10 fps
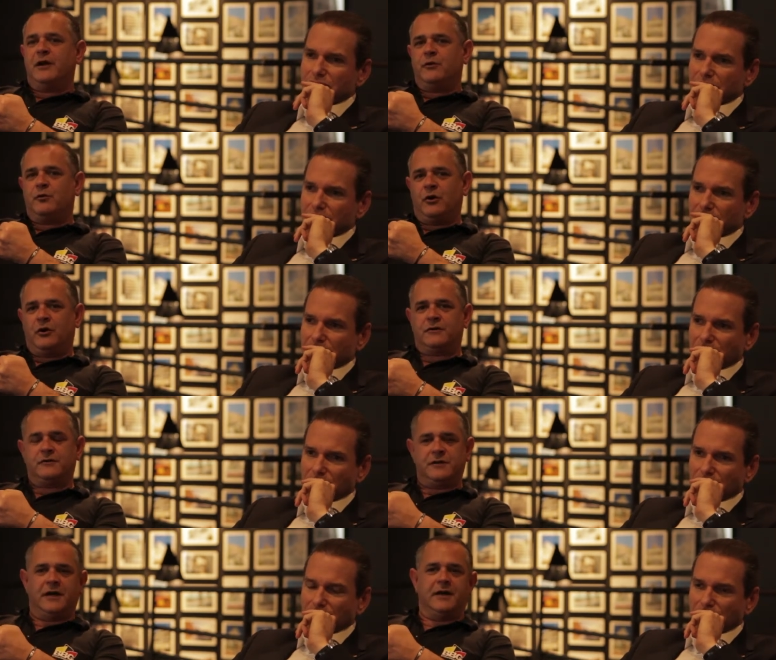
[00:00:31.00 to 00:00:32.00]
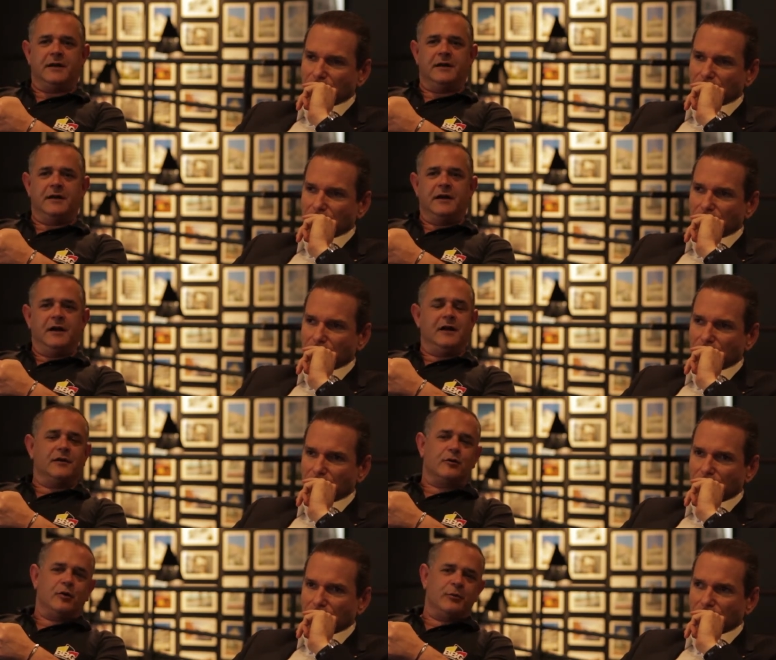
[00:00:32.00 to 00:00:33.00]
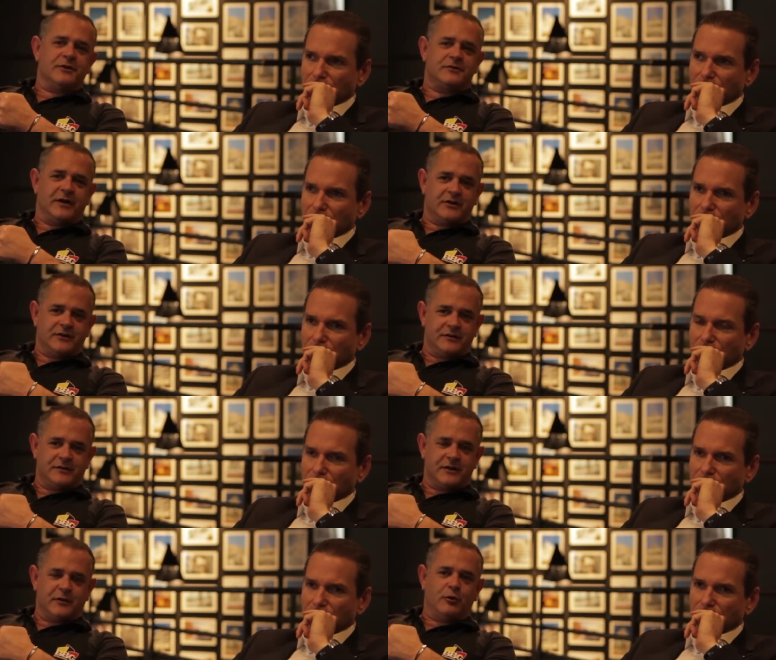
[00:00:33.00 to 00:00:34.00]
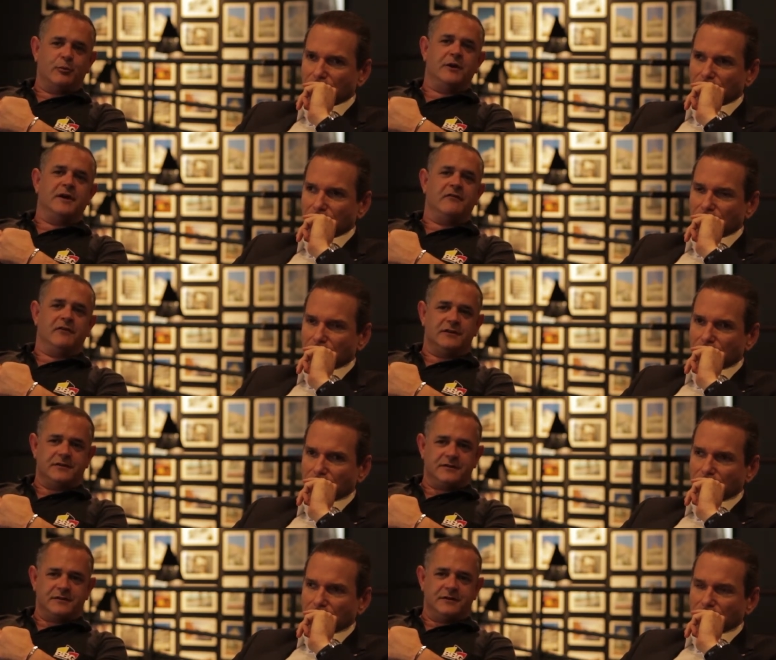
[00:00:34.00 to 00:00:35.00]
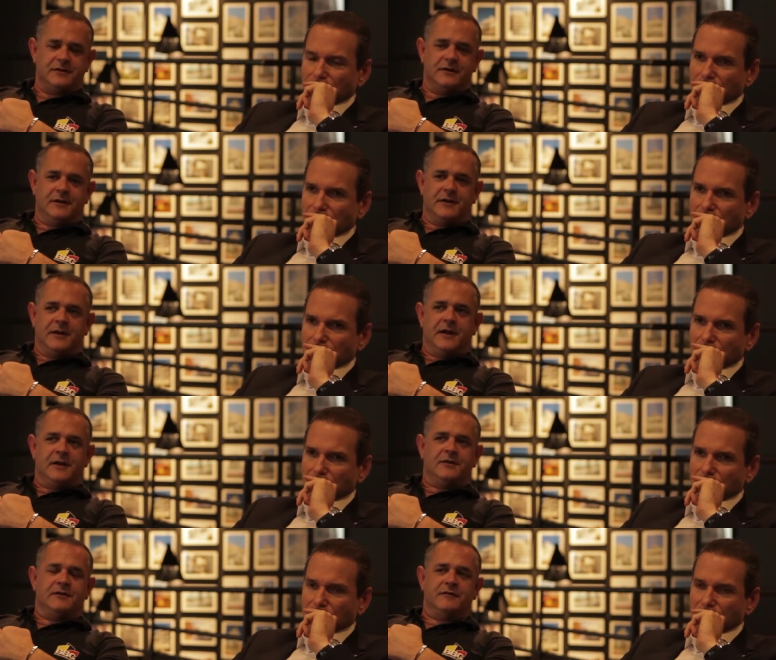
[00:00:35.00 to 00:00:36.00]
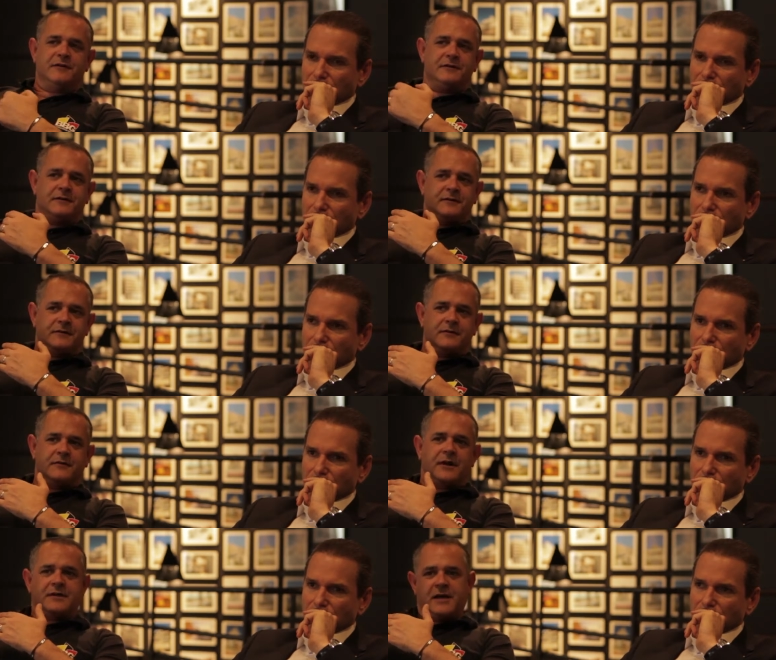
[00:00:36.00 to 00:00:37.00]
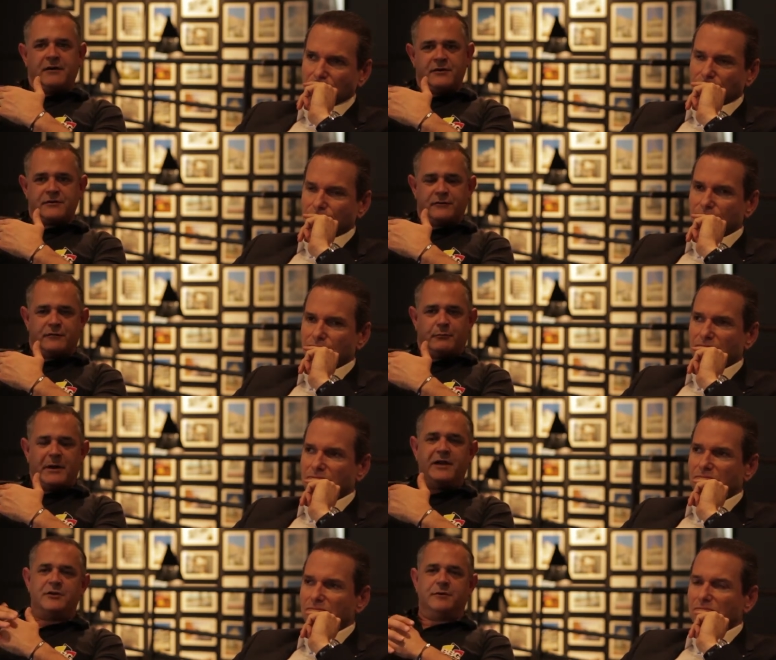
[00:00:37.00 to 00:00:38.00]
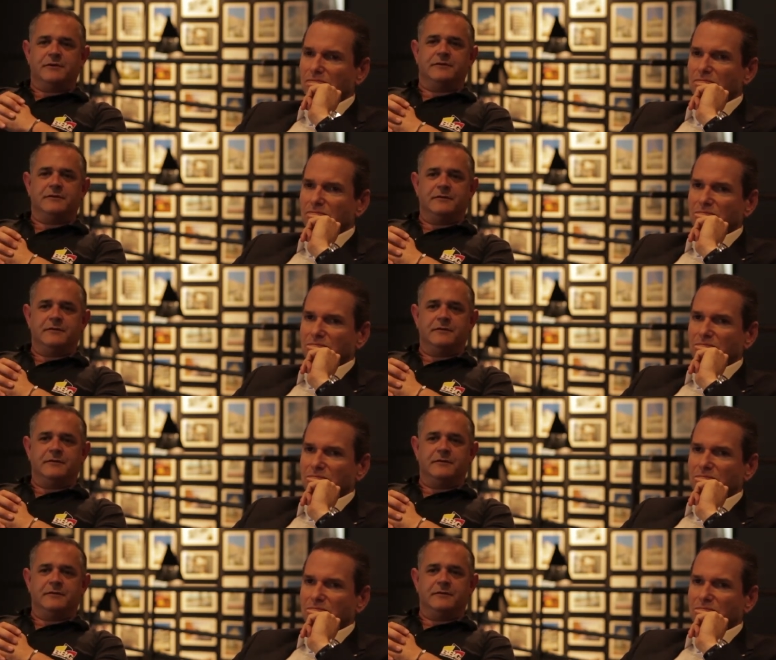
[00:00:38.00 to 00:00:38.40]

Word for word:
Speaker 1: you are today and the corporate structures and the corporate governance and the different criteria of management.